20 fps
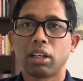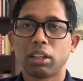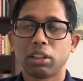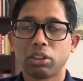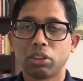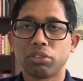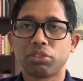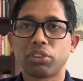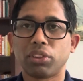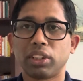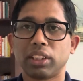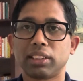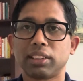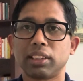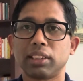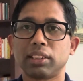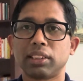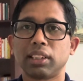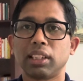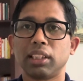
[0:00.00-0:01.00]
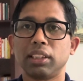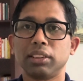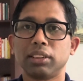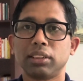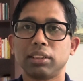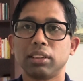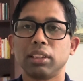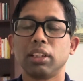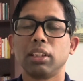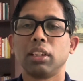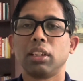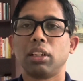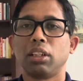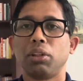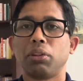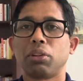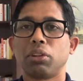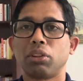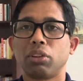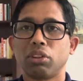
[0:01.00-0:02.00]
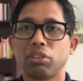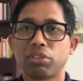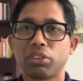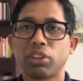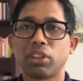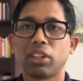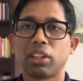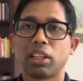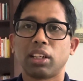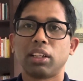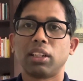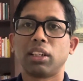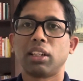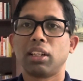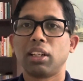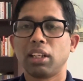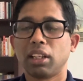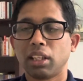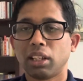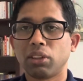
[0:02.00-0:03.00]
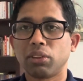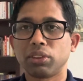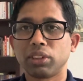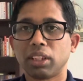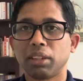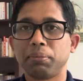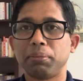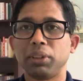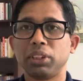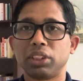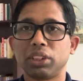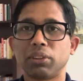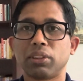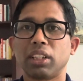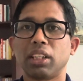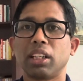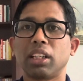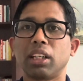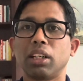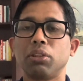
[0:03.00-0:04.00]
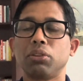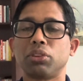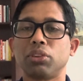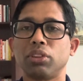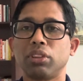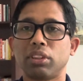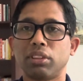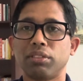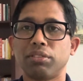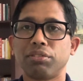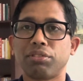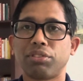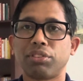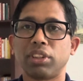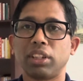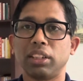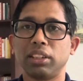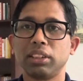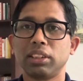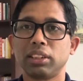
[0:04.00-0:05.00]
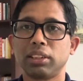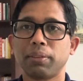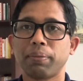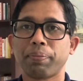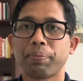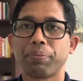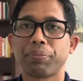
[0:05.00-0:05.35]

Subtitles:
go for exercise, you can go for a run along the beach, you can hang out with friends.